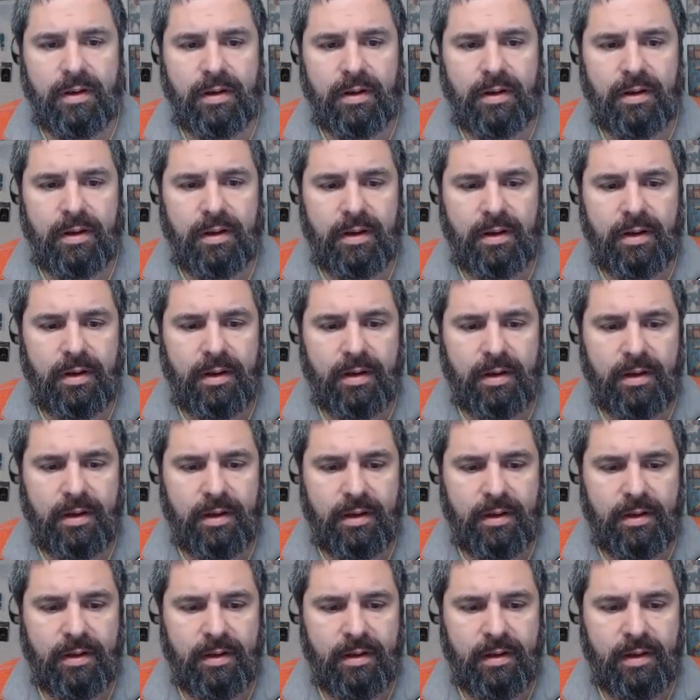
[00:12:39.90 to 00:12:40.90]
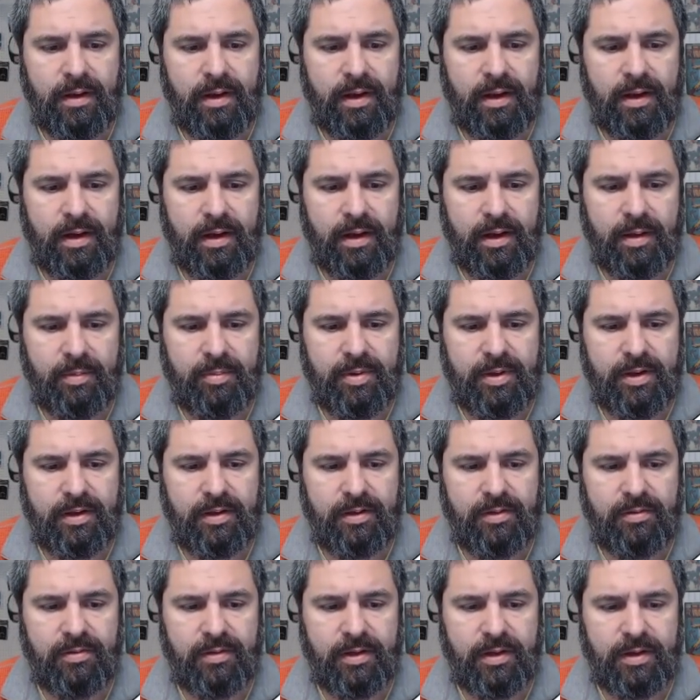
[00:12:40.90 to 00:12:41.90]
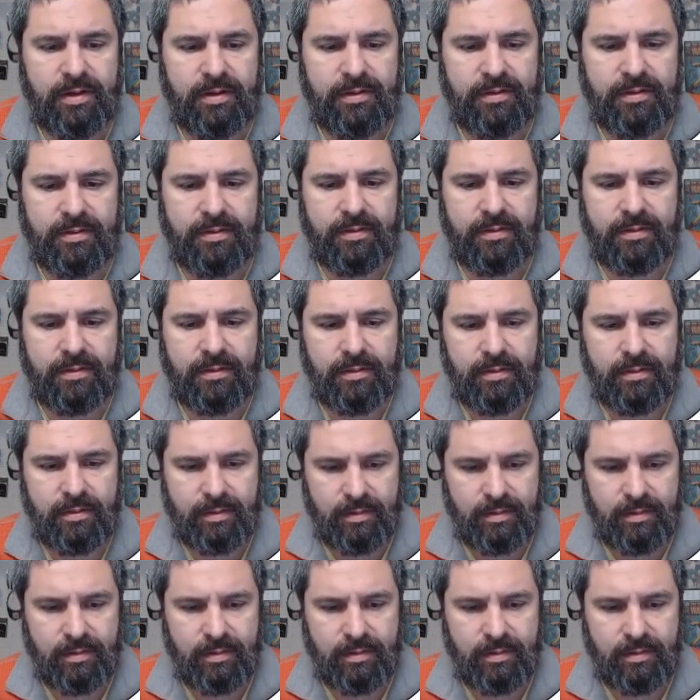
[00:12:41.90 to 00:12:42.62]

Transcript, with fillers: and that IP address.